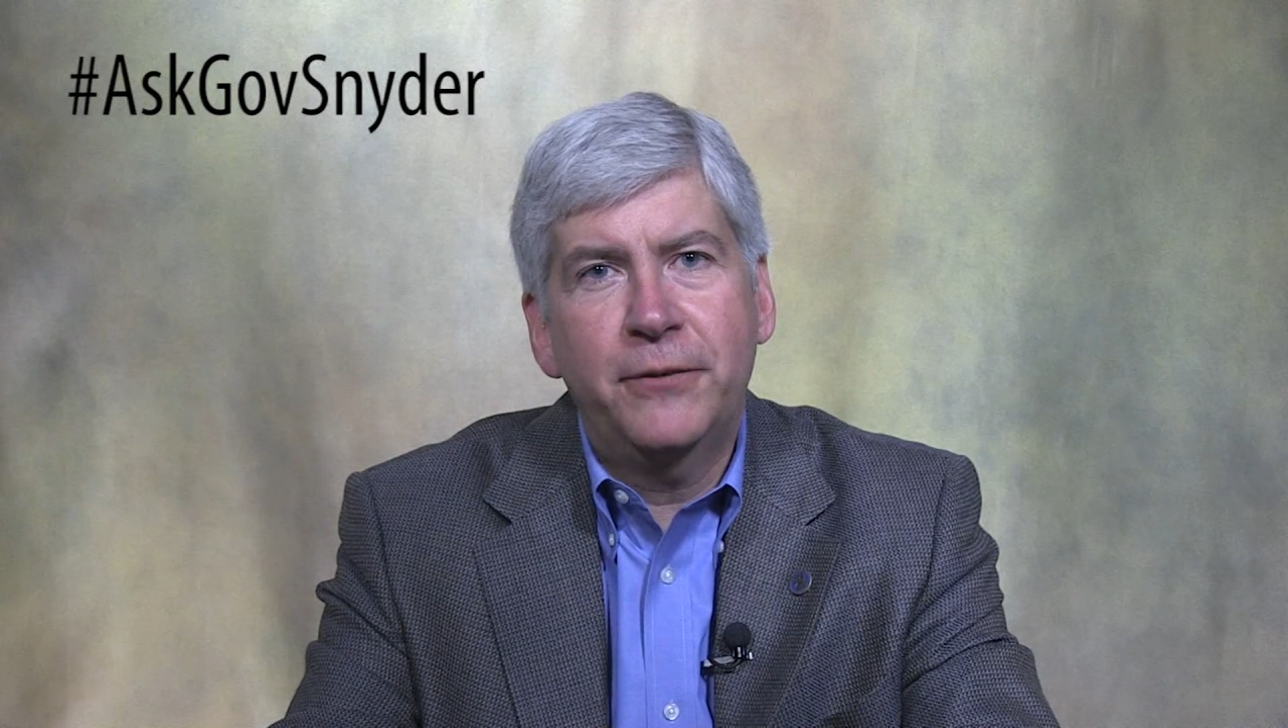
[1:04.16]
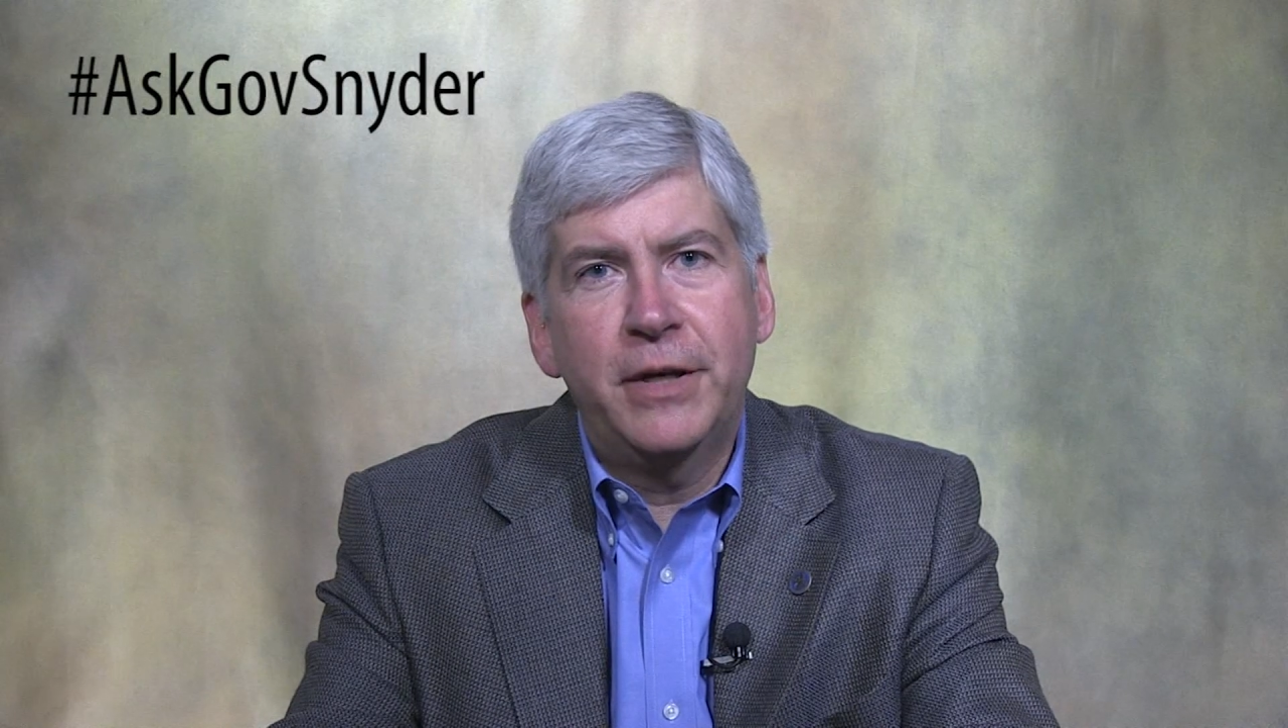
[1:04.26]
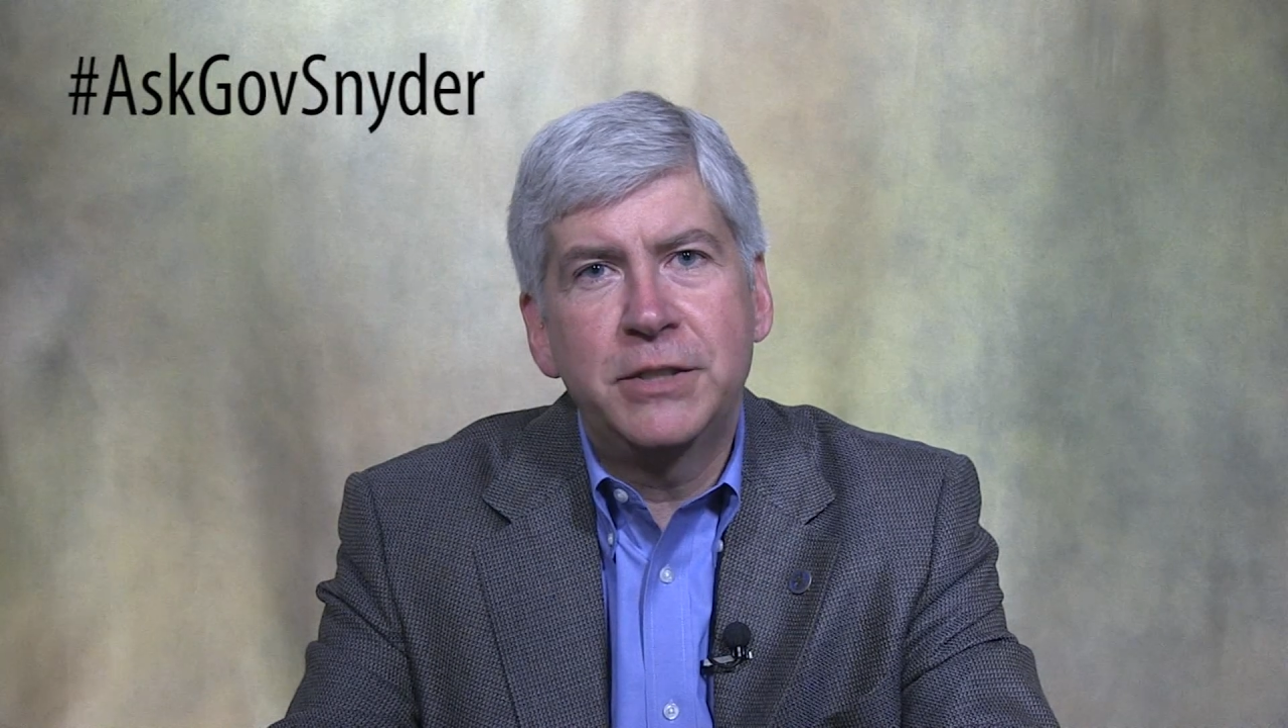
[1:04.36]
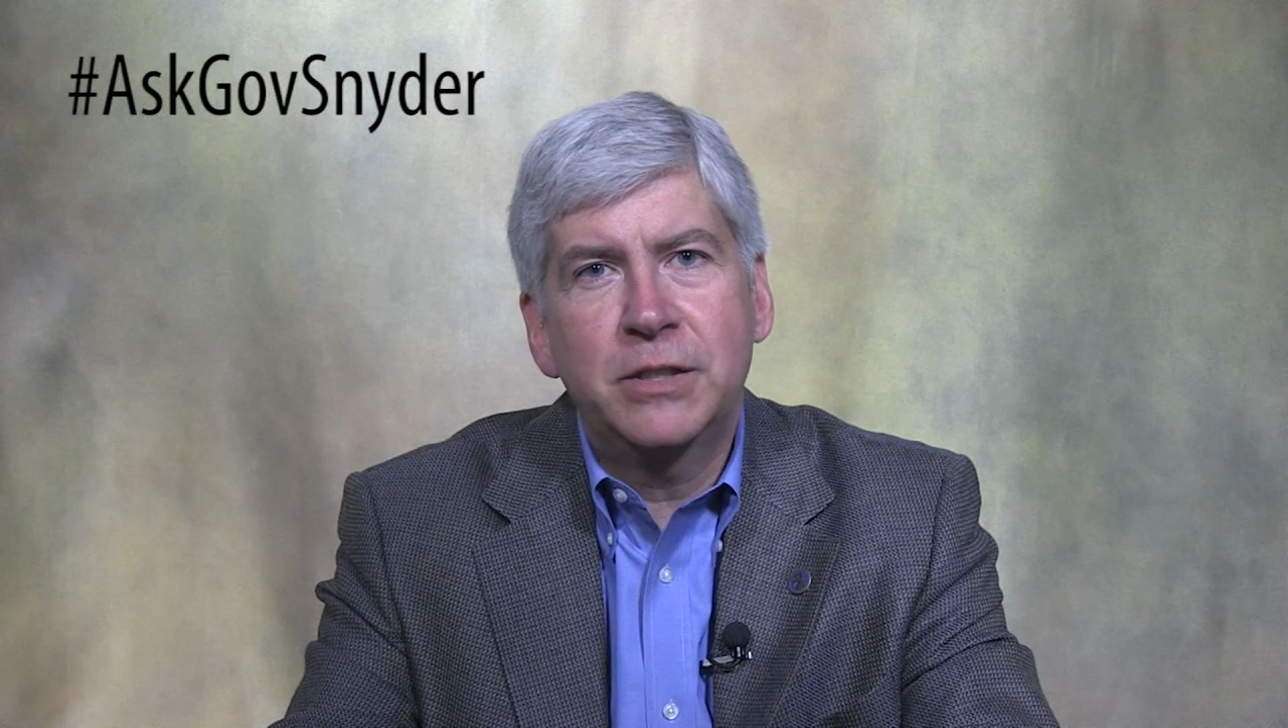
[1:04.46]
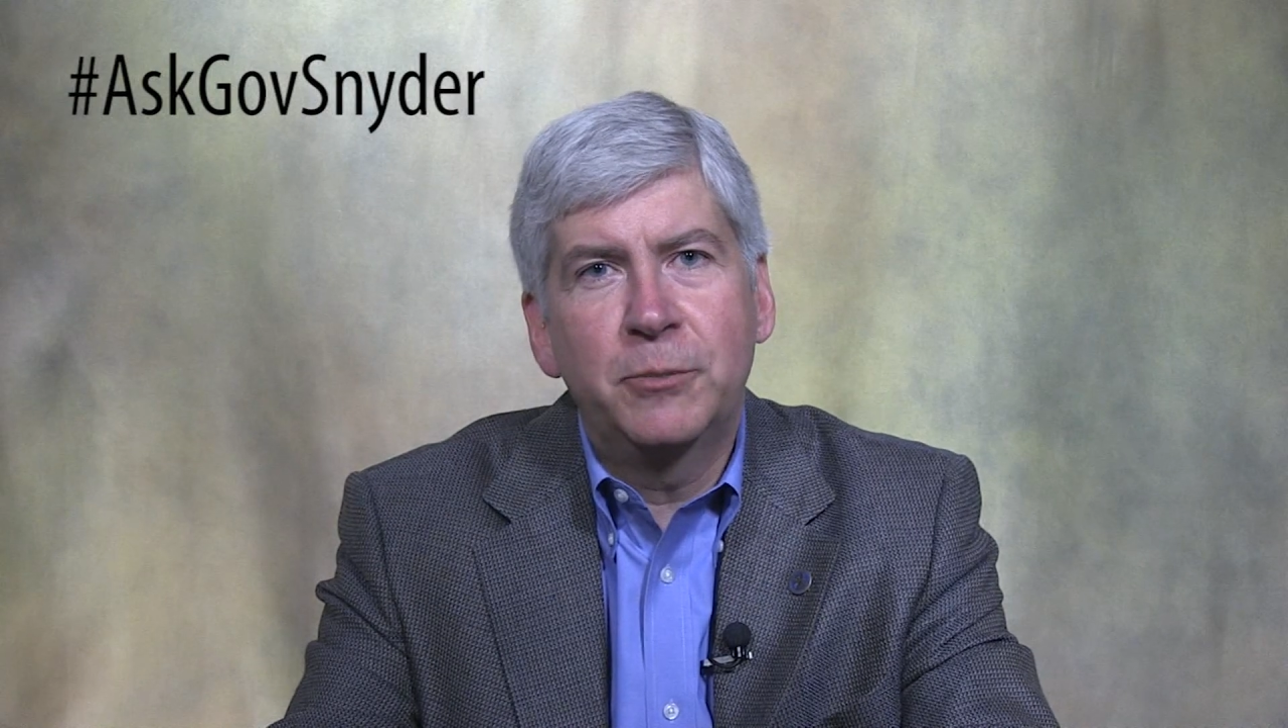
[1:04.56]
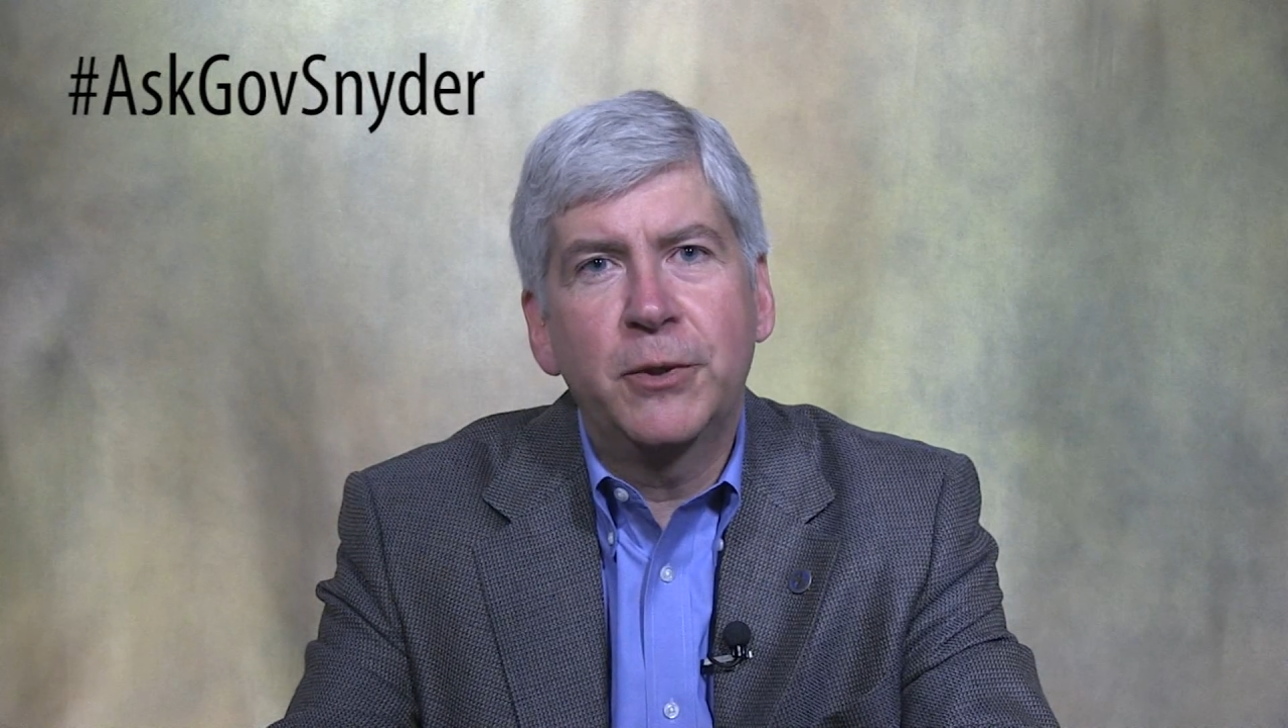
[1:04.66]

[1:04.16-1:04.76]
the funds to